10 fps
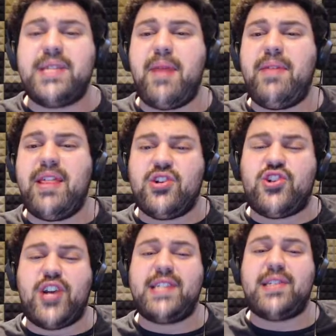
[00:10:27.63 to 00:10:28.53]
Maybe they'll
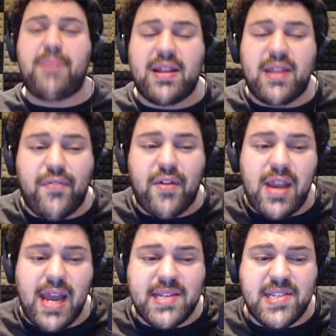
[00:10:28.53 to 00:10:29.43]
try something different
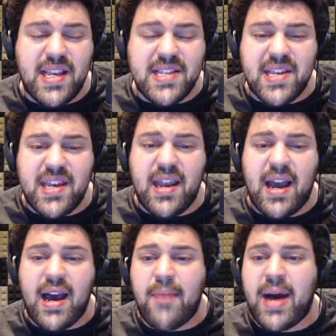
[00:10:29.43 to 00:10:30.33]
next season.
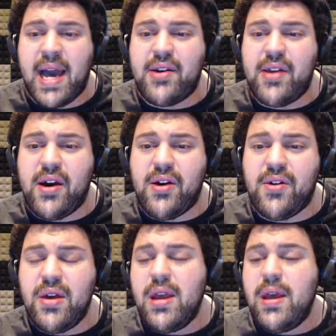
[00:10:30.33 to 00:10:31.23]
I don't know,
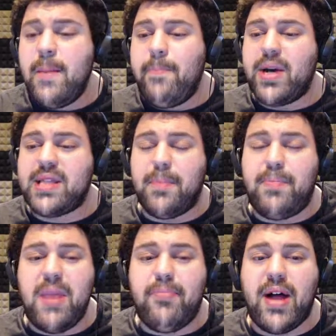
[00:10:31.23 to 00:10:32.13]
but the
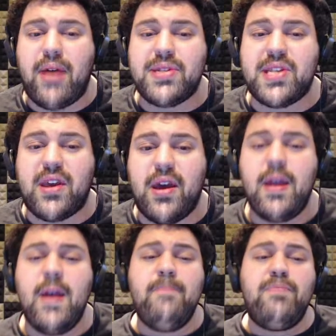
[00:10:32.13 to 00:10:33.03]
B plot wasn't good.
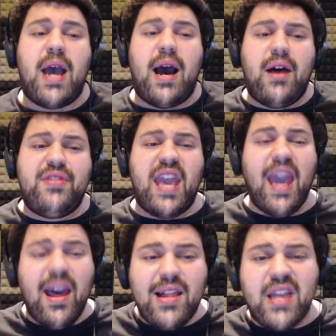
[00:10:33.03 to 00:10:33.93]
The
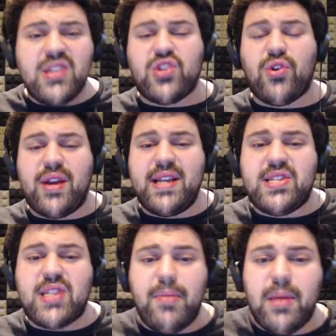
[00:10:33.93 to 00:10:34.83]
alien stories,
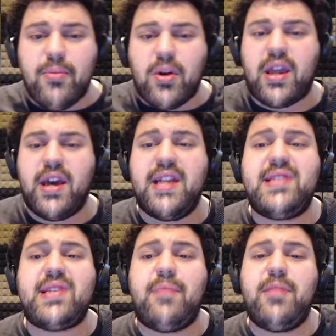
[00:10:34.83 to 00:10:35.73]
some of them were good.
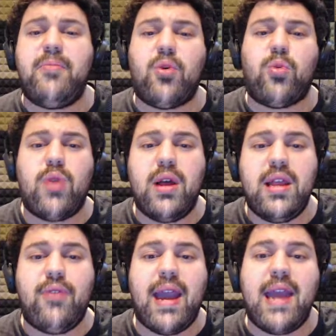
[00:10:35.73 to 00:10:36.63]
Some of them were really
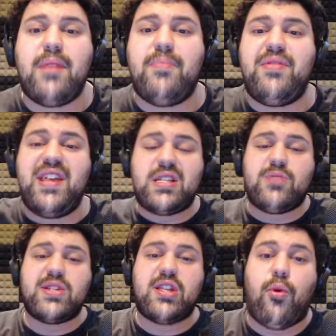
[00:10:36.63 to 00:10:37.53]
random. This
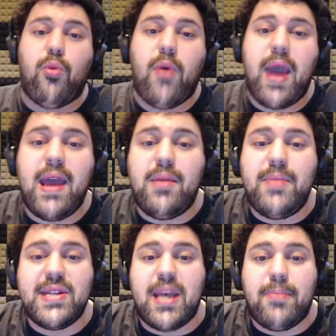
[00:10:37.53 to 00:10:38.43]
was the
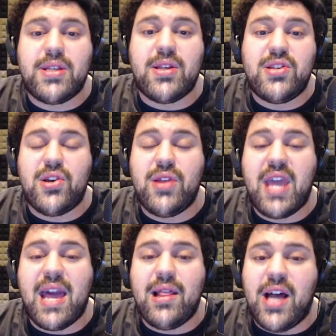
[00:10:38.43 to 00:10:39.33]
randomest episode. So they
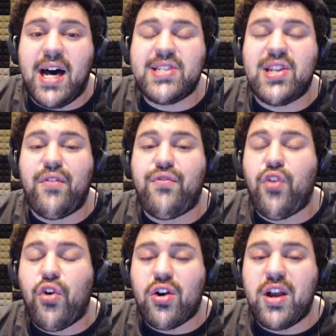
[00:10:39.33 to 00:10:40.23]
got lost in a
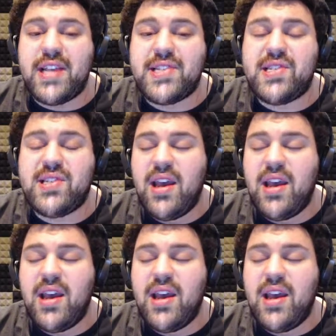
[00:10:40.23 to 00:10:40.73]
forest.